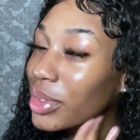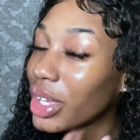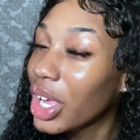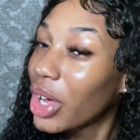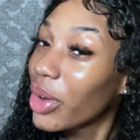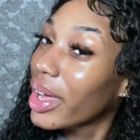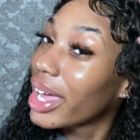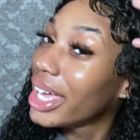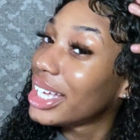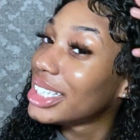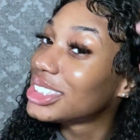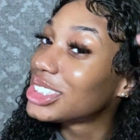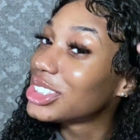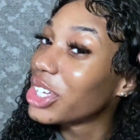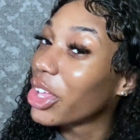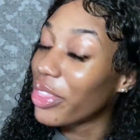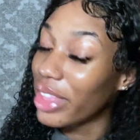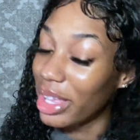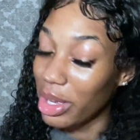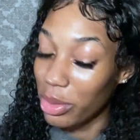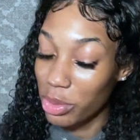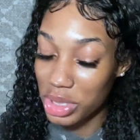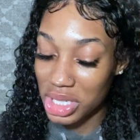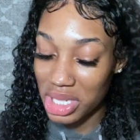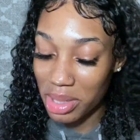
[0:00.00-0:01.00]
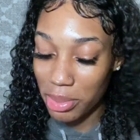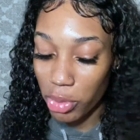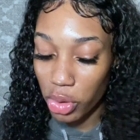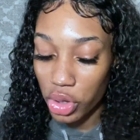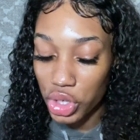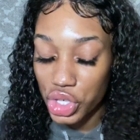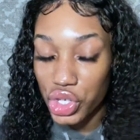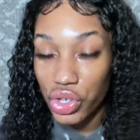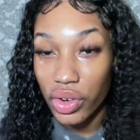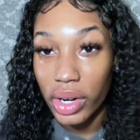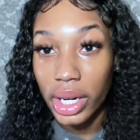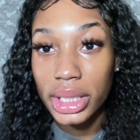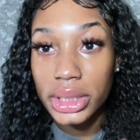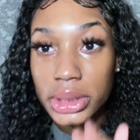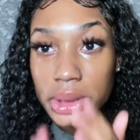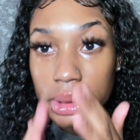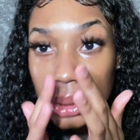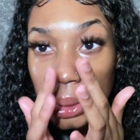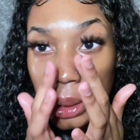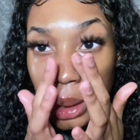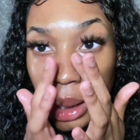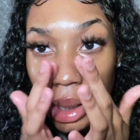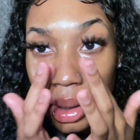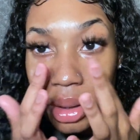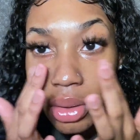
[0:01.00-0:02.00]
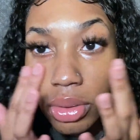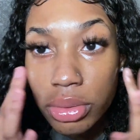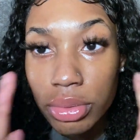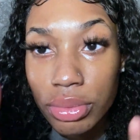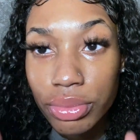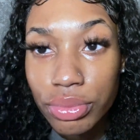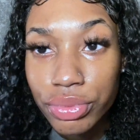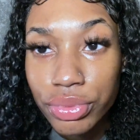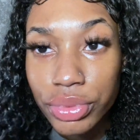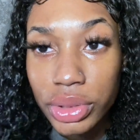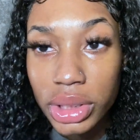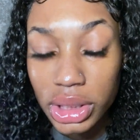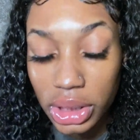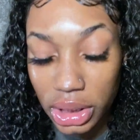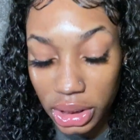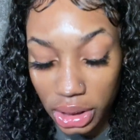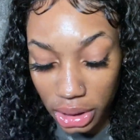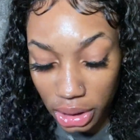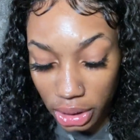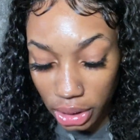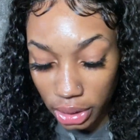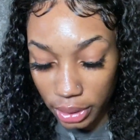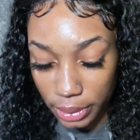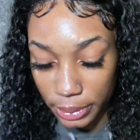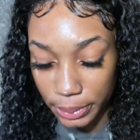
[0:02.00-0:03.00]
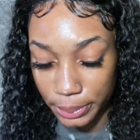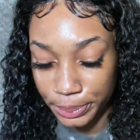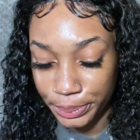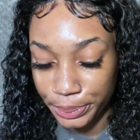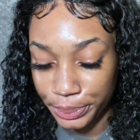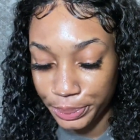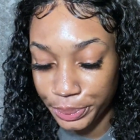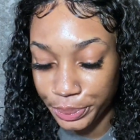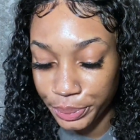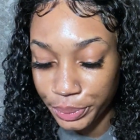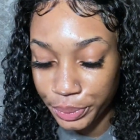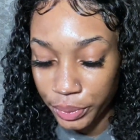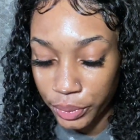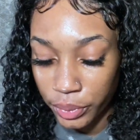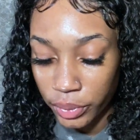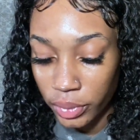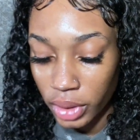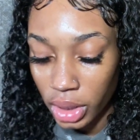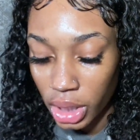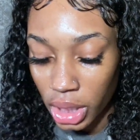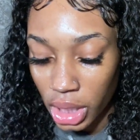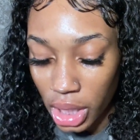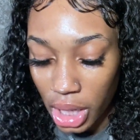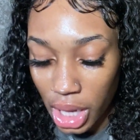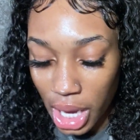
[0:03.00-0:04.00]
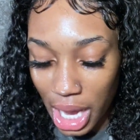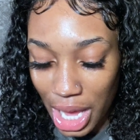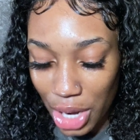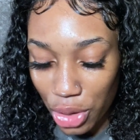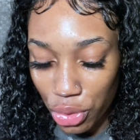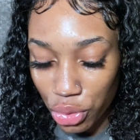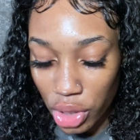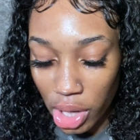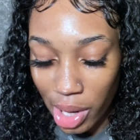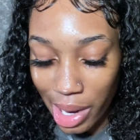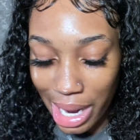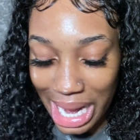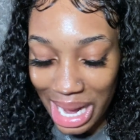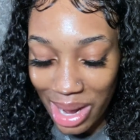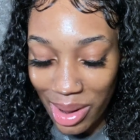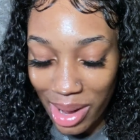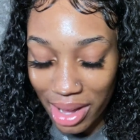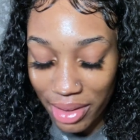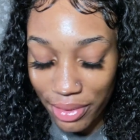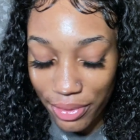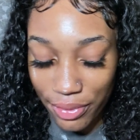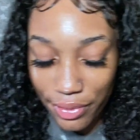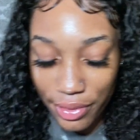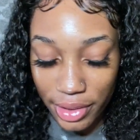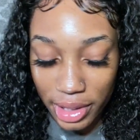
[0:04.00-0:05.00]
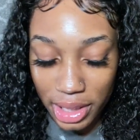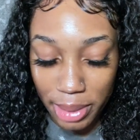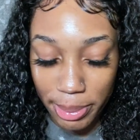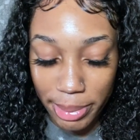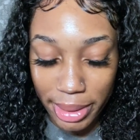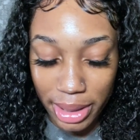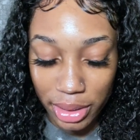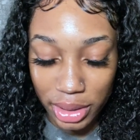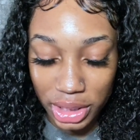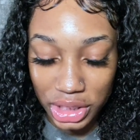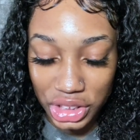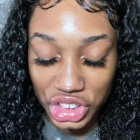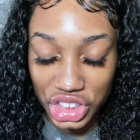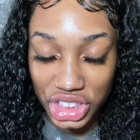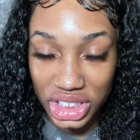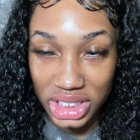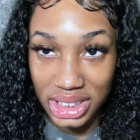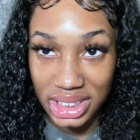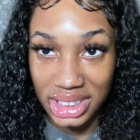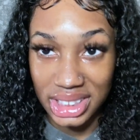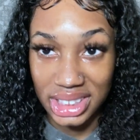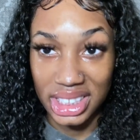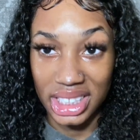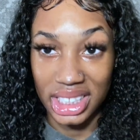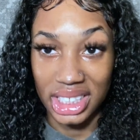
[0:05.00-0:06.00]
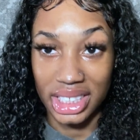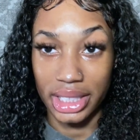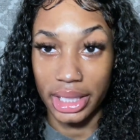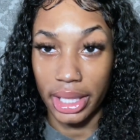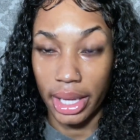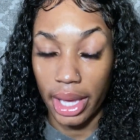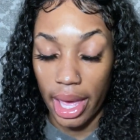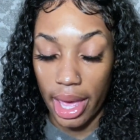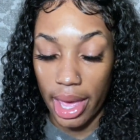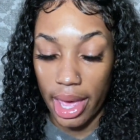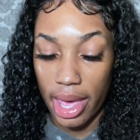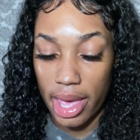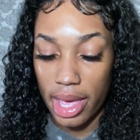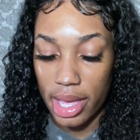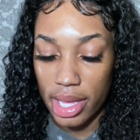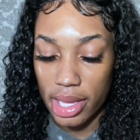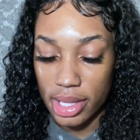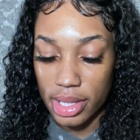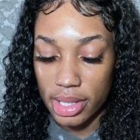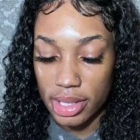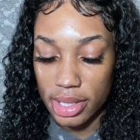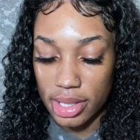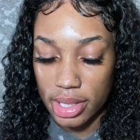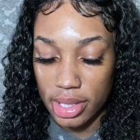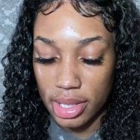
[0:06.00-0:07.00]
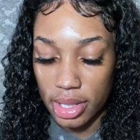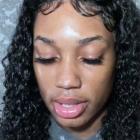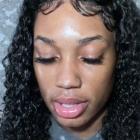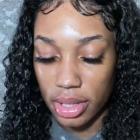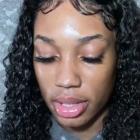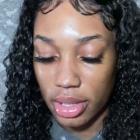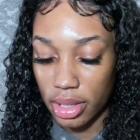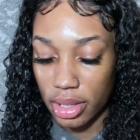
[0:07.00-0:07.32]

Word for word: Okay, so that was the moisturizer. I don't really, I don't know how I feel about it just yet.